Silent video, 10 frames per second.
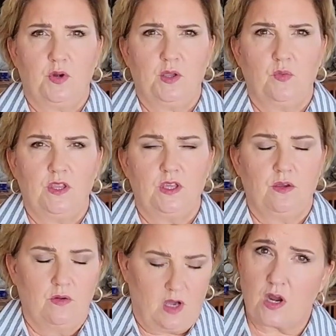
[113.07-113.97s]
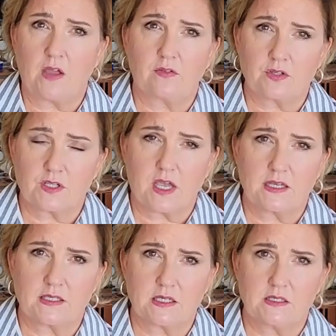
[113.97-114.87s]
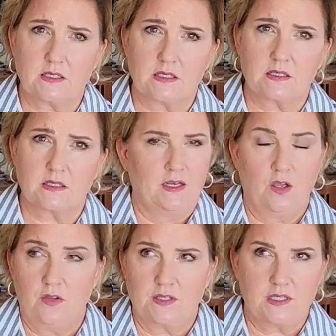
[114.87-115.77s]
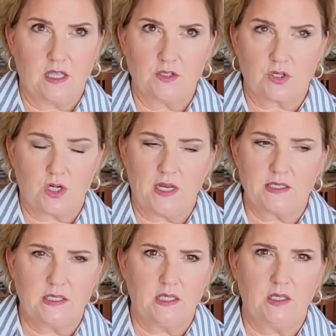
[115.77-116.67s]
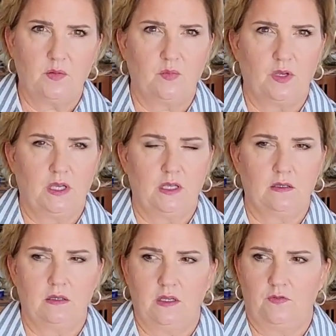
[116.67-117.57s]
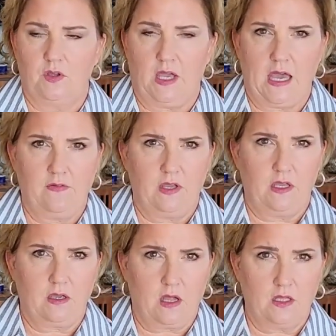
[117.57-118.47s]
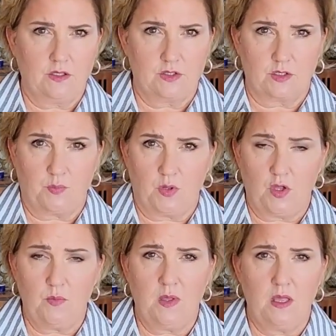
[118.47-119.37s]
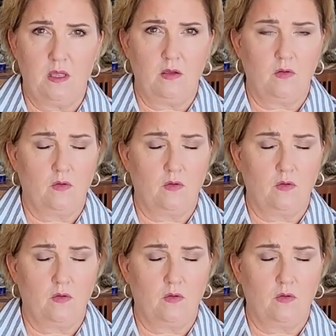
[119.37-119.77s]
bring with you: driver's license. I know this sounds crazy, but if you have a college diploma